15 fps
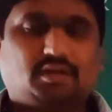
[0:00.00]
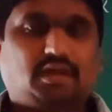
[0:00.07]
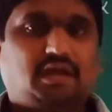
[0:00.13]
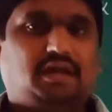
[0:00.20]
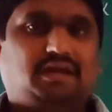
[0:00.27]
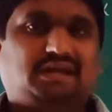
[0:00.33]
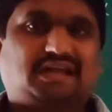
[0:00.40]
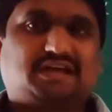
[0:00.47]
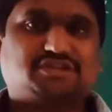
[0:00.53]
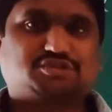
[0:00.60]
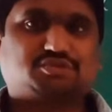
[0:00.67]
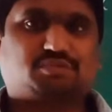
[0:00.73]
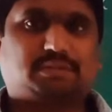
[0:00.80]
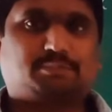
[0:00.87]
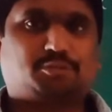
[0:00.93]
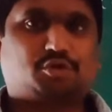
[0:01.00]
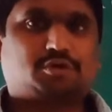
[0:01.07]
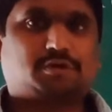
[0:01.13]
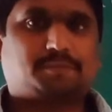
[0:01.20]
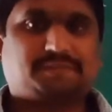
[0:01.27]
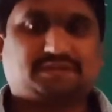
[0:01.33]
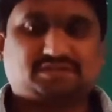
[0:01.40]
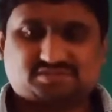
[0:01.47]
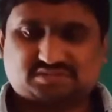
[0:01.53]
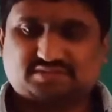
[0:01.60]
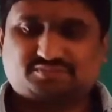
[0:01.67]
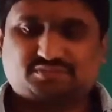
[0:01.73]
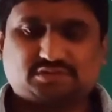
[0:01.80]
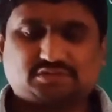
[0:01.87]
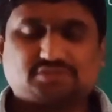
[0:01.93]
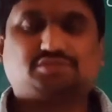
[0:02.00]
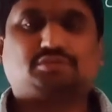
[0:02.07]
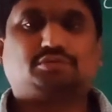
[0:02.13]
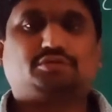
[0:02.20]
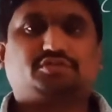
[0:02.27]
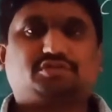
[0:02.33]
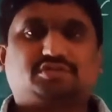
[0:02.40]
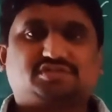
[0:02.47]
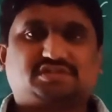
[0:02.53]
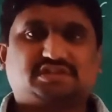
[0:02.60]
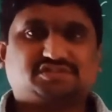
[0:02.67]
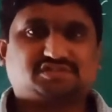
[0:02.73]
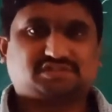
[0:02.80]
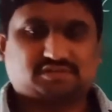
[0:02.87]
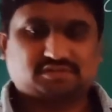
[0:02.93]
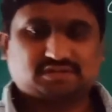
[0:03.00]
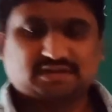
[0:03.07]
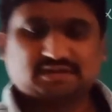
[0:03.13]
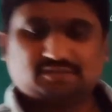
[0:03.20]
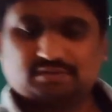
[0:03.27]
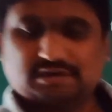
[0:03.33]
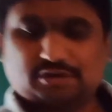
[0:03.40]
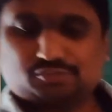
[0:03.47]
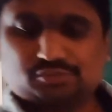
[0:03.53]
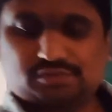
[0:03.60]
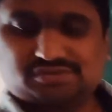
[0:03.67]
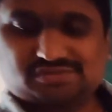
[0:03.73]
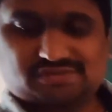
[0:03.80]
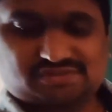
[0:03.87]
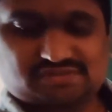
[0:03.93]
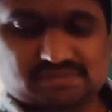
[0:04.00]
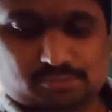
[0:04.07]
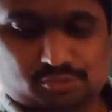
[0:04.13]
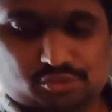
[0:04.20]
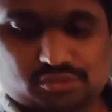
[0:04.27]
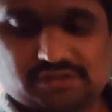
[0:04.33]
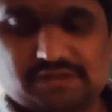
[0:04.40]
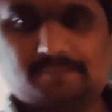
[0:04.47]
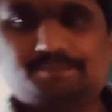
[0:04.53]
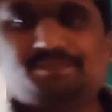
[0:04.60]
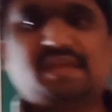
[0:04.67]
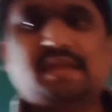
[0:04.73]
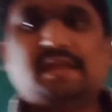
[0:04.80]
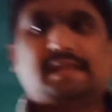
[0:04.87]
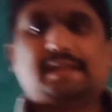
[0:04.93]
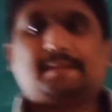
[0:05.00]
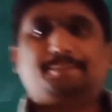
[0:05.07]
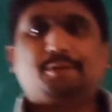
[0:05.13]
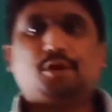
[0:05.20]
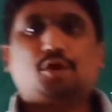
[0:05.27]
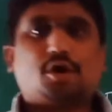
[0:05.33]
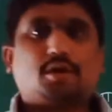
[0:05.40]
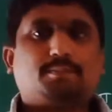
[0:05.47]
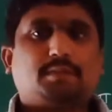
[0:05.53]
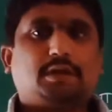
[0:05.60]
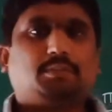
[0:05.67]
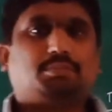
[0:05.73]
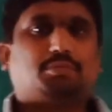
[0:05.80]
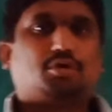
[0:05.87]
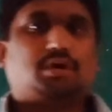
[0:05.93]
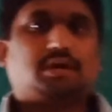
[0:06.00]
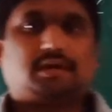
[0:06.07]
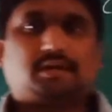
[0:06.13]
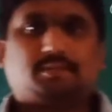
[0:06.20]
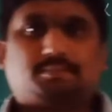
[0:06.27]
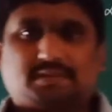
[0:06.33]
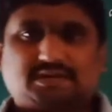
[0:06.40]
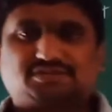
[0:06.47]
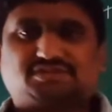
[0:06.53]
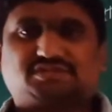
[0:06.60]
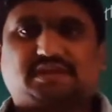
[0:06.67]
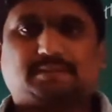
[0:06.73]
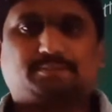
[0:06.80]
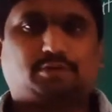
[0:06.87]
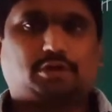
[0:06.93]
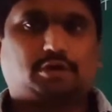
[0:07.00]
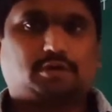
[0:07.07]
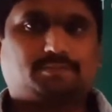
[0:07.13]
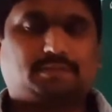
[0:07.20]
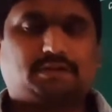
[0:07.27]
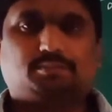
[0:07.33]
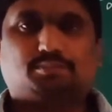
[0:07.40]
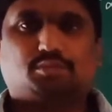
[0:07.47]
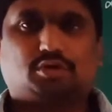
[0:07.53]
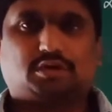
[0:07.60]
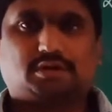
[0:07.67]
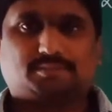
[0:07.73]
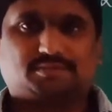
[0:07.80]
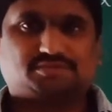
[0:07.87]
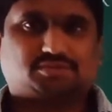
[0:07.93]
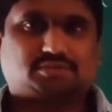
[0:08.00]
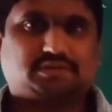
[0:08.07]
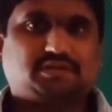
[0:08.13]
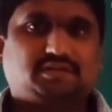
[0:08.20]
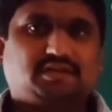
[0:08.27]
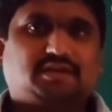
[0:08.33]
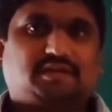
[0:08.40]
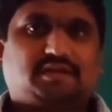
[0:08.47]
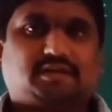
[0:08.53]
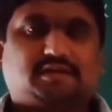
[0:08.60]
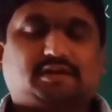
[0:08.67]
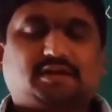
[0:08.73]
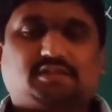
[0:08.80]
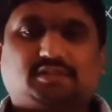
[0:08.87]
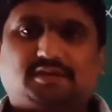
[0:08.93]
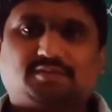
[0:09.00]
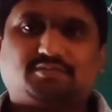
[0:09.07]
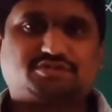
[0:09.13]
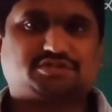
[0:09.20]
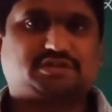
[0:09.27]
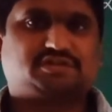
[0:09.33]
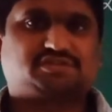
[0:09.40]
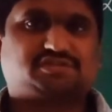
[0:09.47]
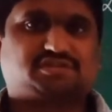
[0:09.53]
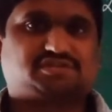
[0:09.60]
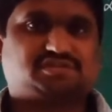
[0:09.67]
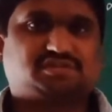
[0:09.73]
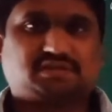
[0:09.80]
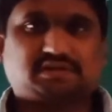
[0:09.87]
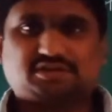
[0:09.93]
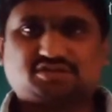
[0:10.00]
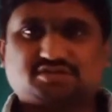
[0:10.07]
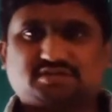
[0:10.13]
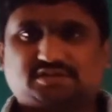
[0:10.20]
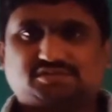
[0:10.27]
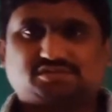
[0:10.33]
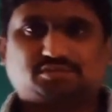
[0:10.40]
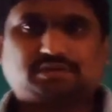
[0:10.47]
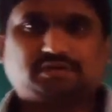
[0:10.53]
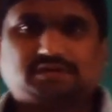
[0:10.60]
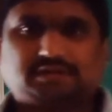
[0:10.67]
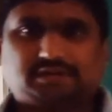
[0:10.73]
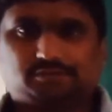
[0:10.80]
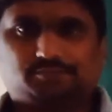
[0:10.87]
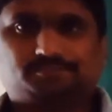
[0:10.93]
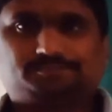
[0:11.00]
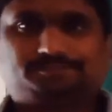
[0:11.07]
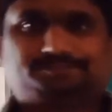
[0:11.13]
Last one more topic is left in the solutions lesson. We have to discuss about the abnormal molar mass. Abnormal molar mass. Okay. Regarding that, we shall discuss in the next class. Okay. Thank you.